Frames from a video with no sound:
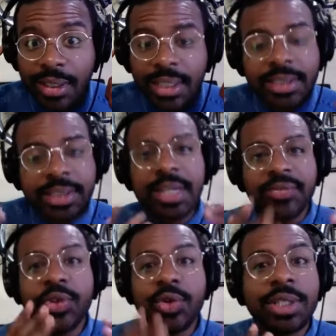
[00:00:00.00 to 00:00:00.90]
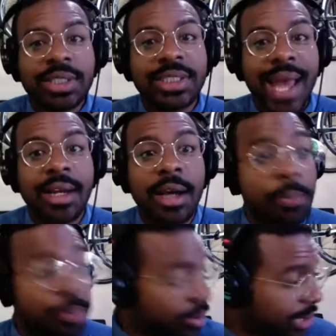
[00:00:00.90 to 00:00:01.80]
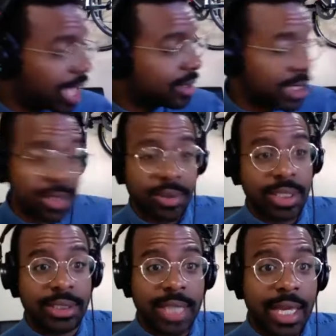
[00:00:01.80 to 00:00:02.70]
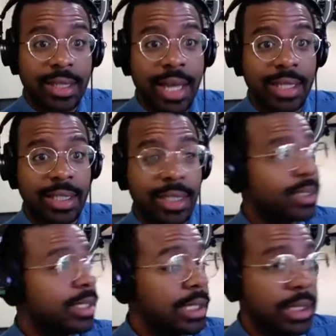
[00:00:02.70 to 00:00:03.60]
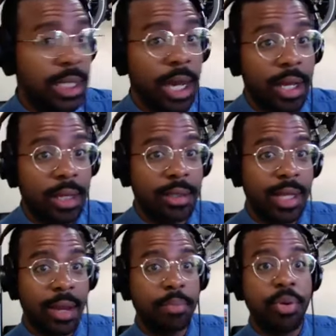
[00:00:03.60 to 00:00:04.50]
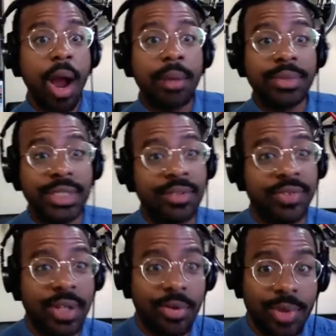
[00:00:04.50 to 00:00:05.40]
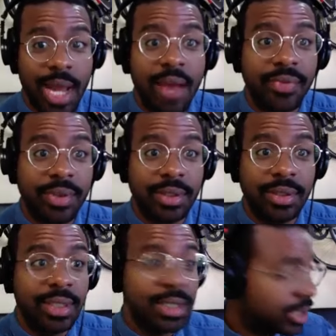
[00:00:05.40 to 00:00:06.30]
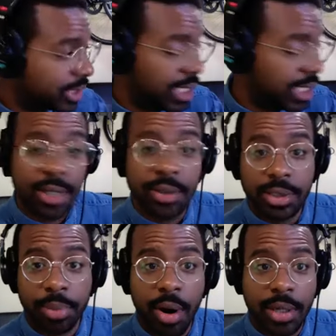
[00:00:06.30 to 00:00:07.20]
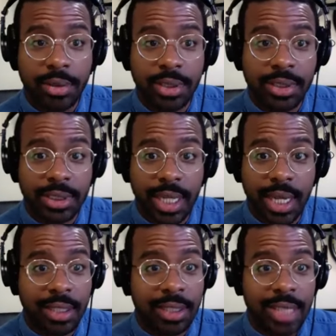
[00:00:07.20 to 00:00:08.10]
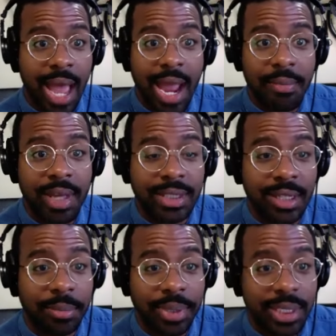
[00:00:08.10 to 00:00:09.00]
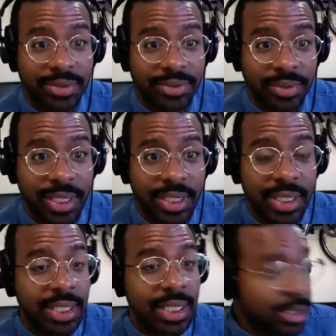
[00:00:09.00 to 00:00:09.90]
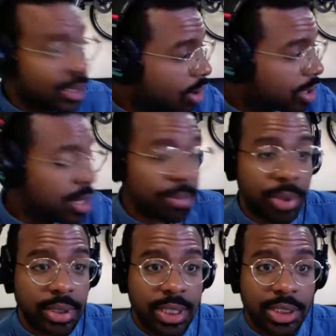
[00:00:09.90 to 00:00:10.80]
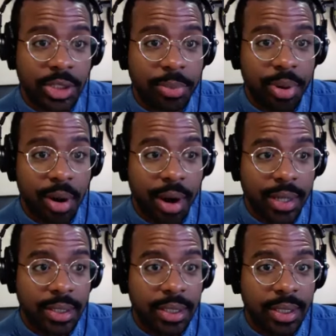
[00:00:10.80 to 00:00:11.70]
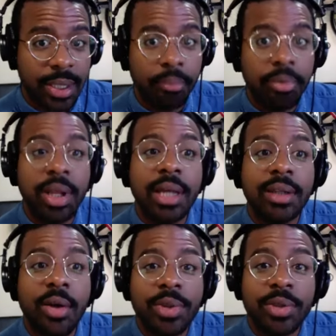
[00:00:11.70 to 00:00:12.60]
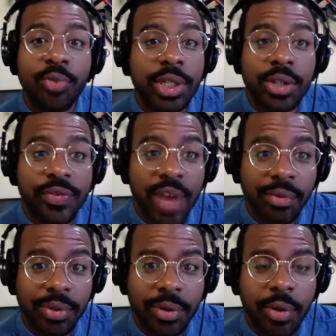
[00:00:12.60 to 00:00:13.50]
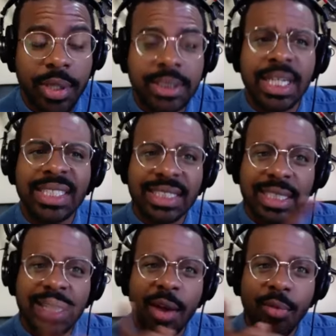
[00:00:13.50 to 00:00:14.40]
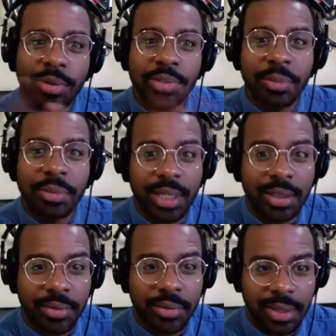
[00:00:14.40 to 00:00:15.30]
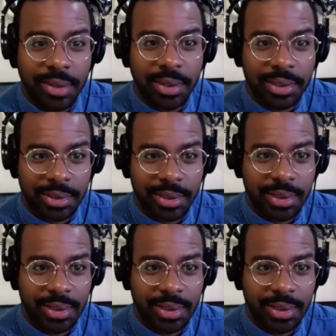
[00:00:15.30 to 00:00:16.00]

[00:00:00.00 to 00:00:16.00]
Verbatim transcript: See if you can stack up like literally take like a a, a Brahms symphony or whatever. Sit it on the part on your stand because IMSLP is free. Go in there, get your part, play along with one of your favorite recordings and see how well you can play along with that orchestra.